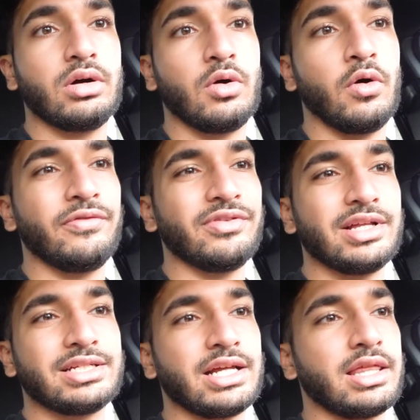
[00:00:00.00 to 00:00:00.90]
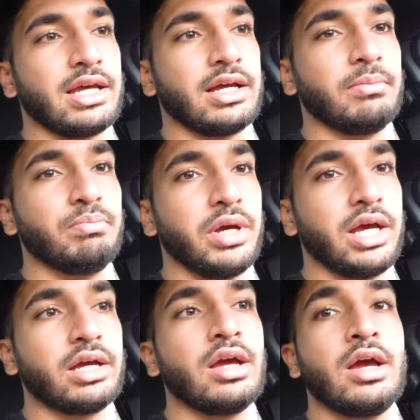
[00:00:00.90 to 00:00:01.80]
Hopefully it's nothing
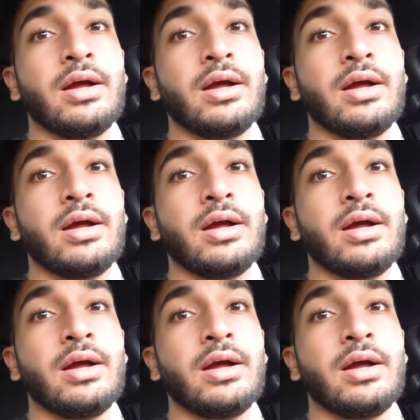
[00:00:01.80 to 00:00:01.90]
big.